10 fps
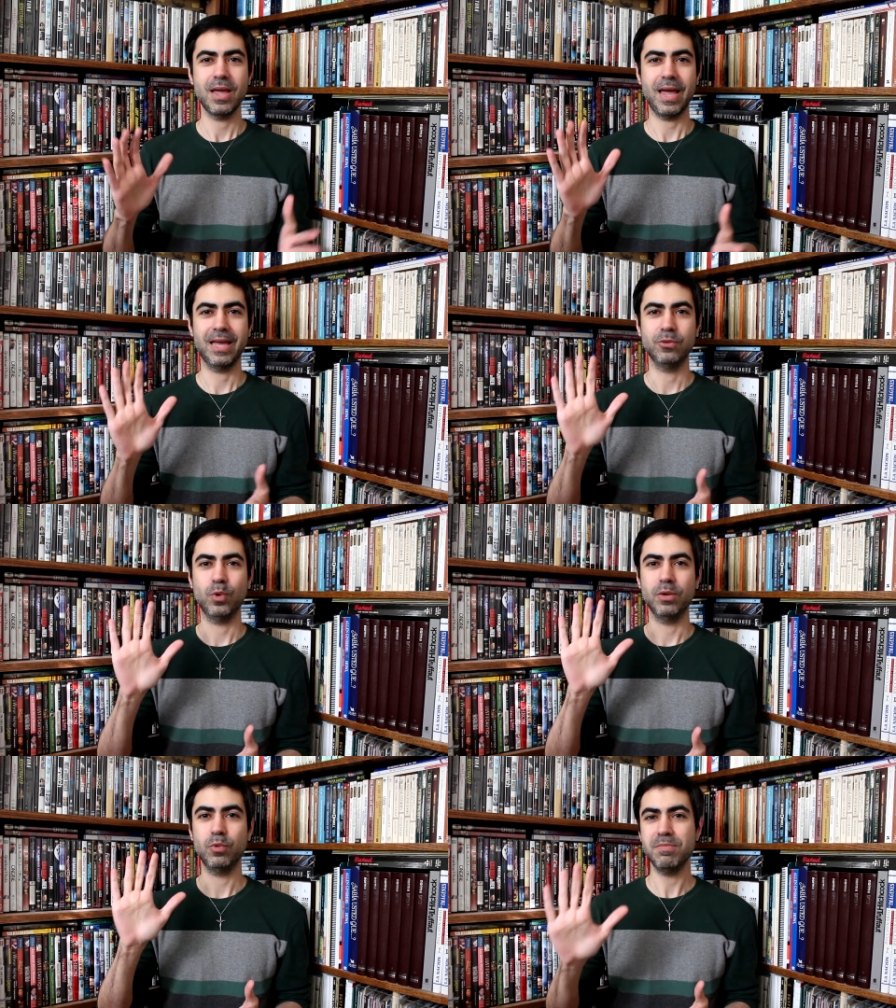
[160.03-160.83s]
And
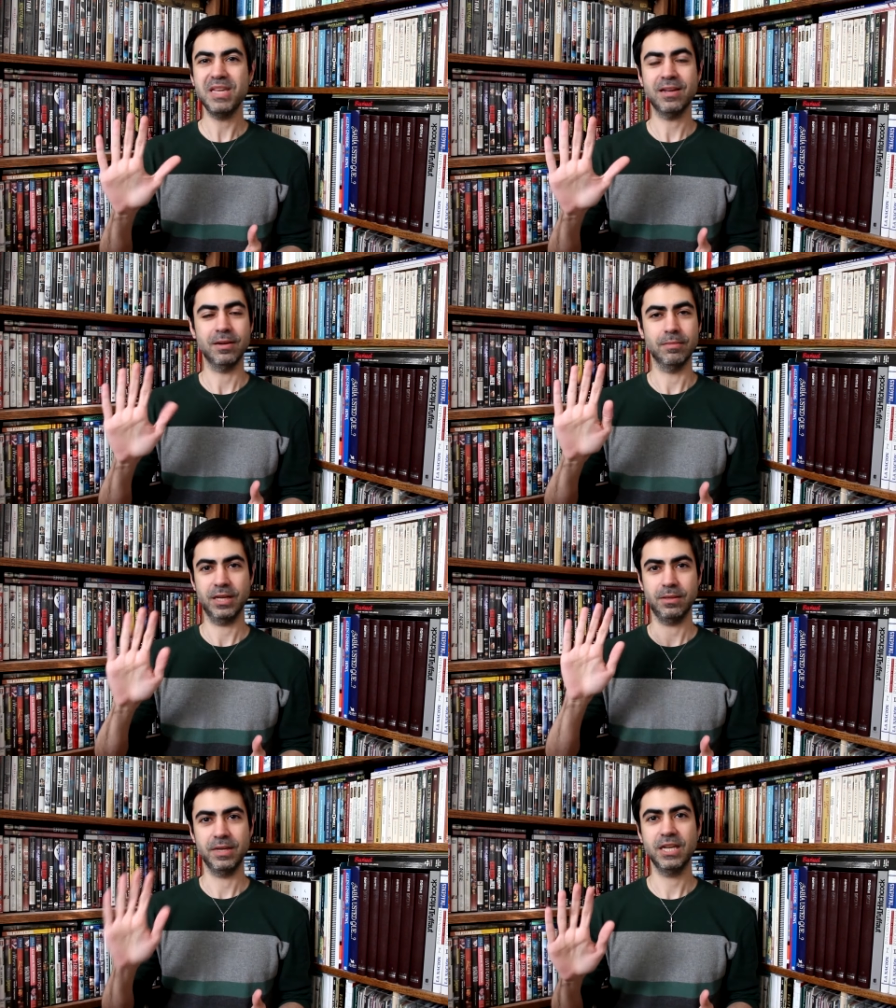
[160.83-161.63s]
when we meet him
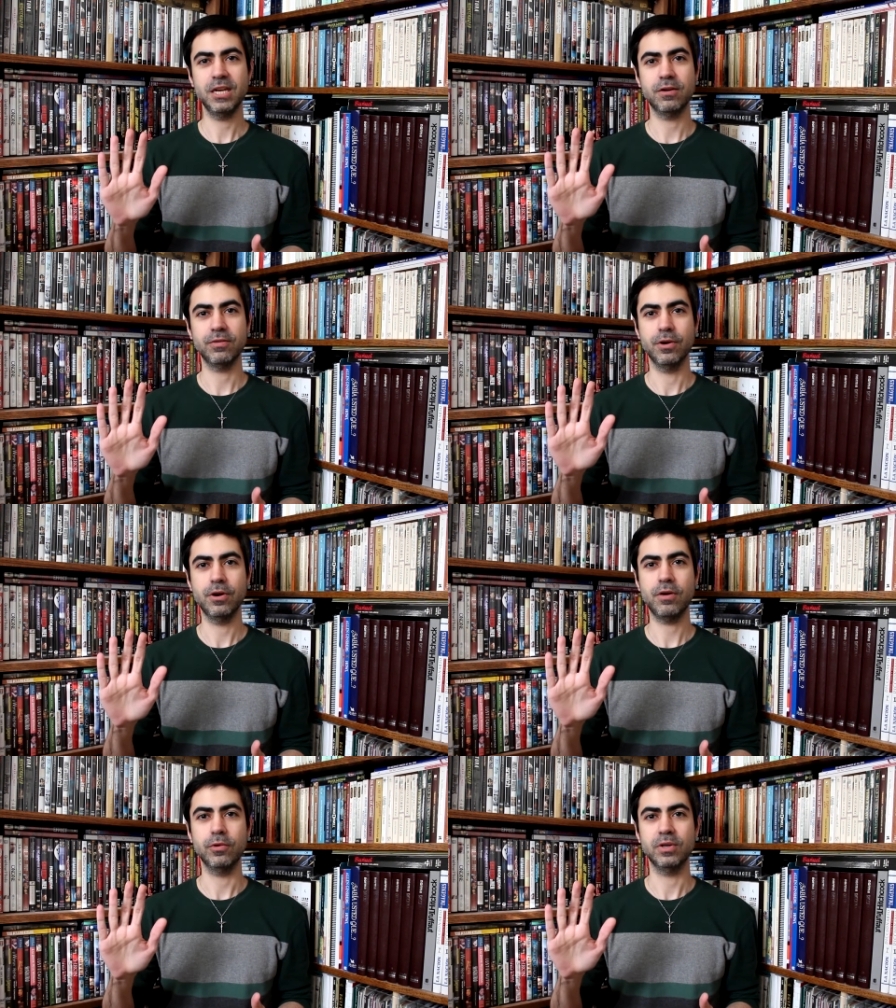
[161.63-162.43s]
at the beginning of the
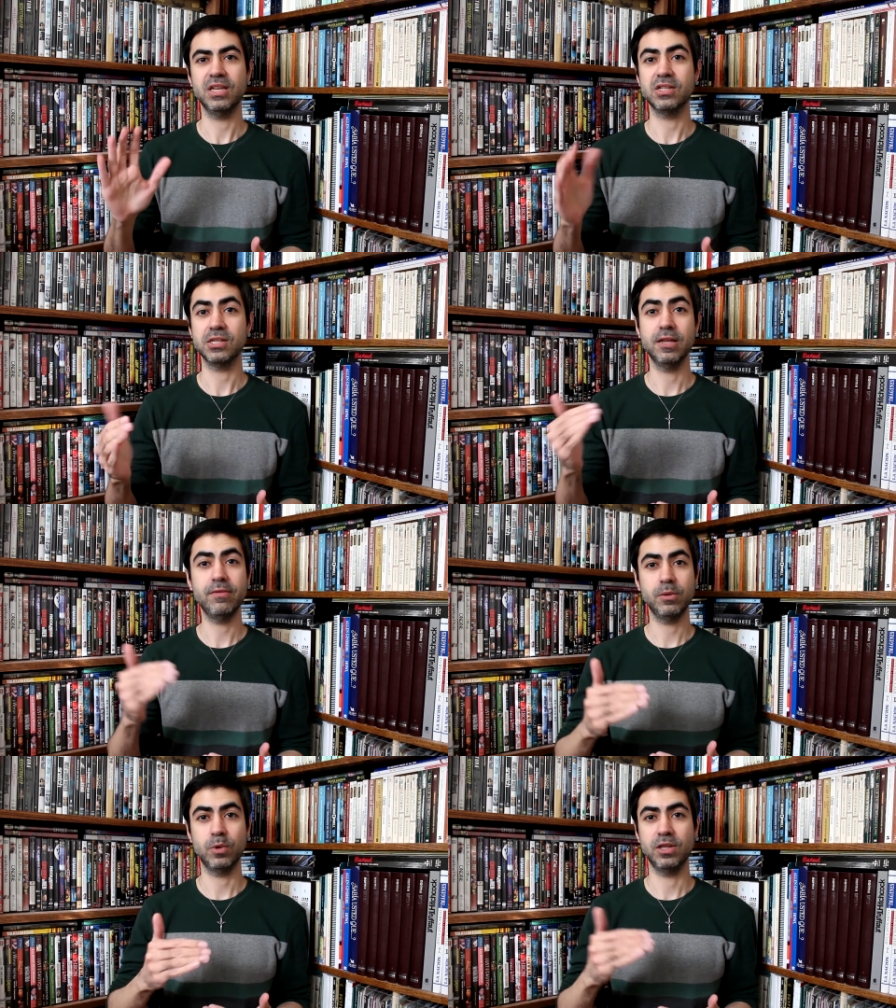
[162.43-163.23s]
novel, he is
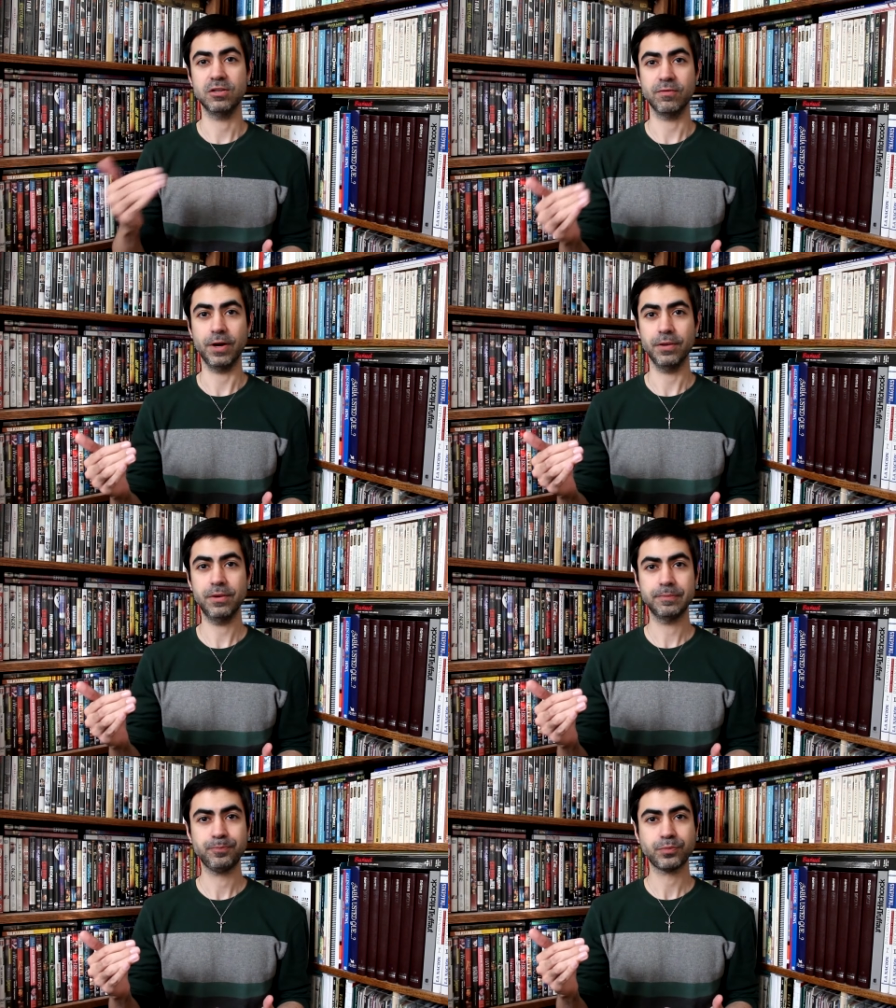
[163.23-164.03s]
living with his father